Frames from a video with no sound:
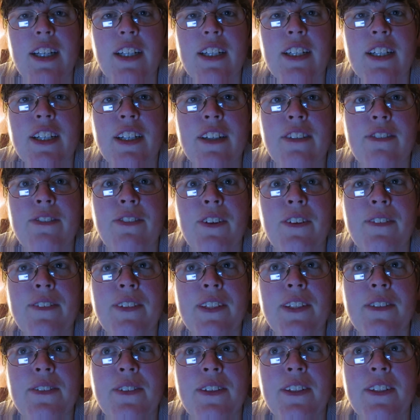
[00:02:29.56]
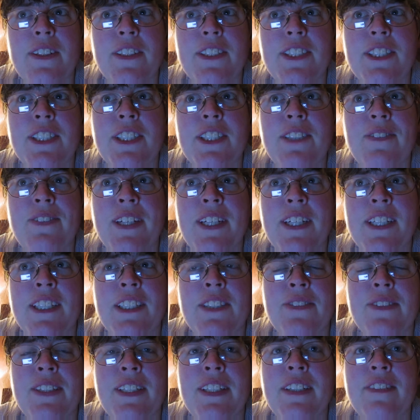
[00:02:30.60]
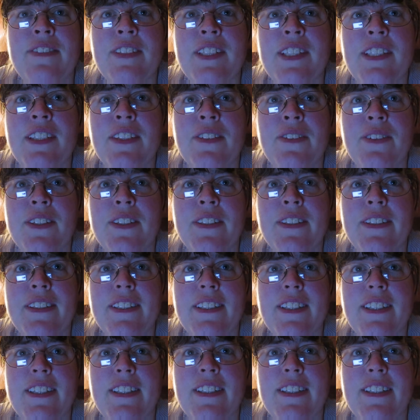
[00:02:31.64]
conform to the world just because we live in the world.